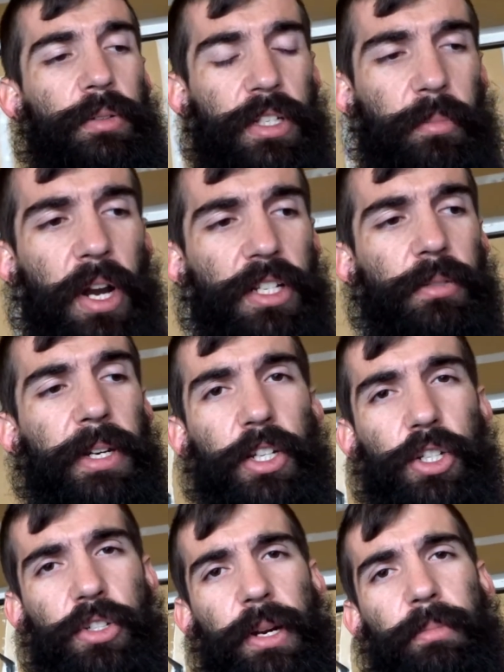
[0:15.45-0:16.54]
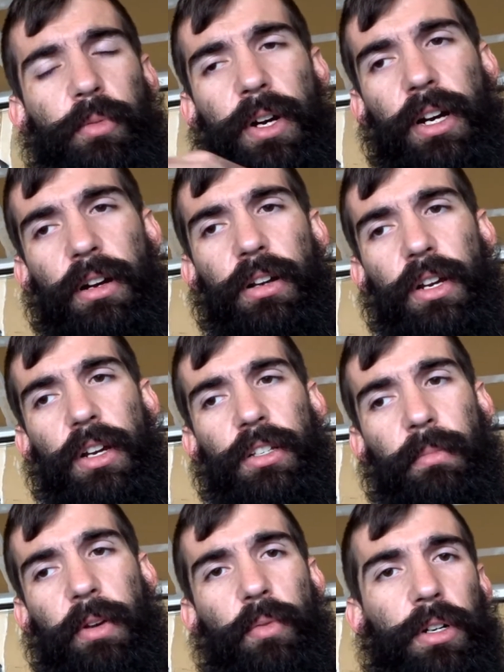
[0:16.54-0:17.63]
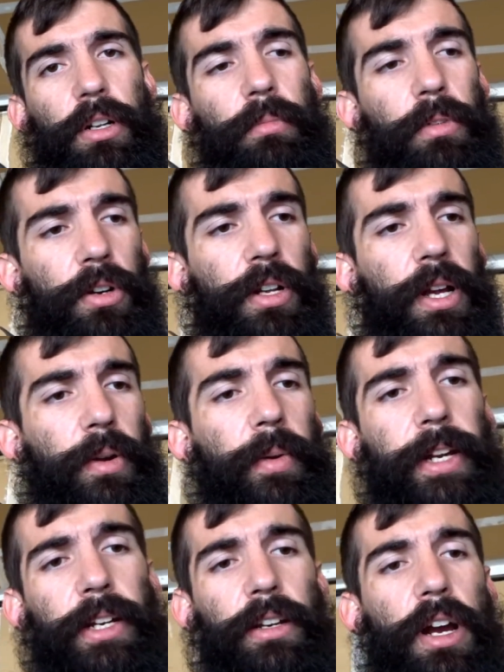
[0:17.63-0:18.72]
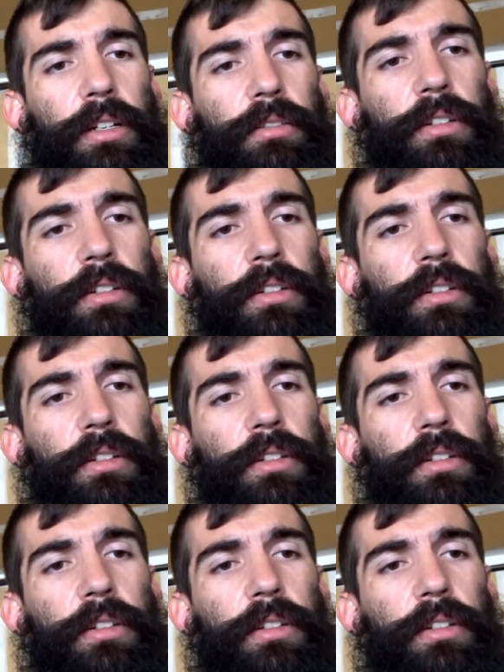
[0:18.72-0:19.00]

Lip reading: in the process of being stripped while somebody worked on the motor. That way we can knock,